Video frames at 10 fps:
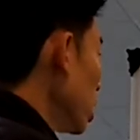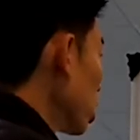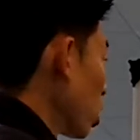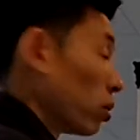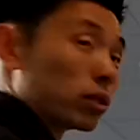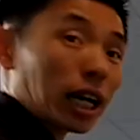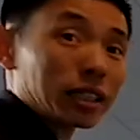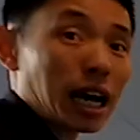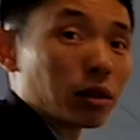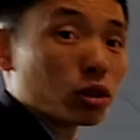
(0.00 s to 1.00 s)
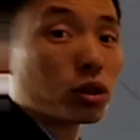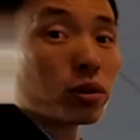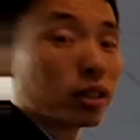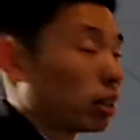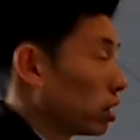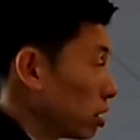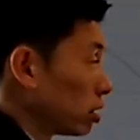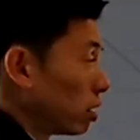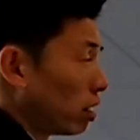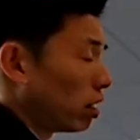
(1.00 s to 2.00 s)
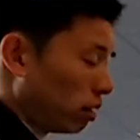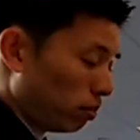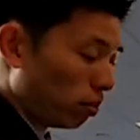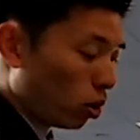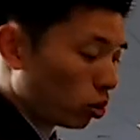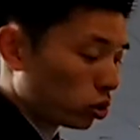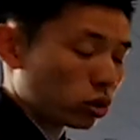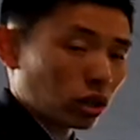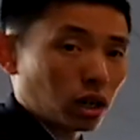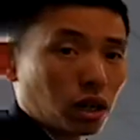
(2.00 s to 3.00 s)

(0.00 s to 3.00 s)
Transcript: So that's how you do it. This is the most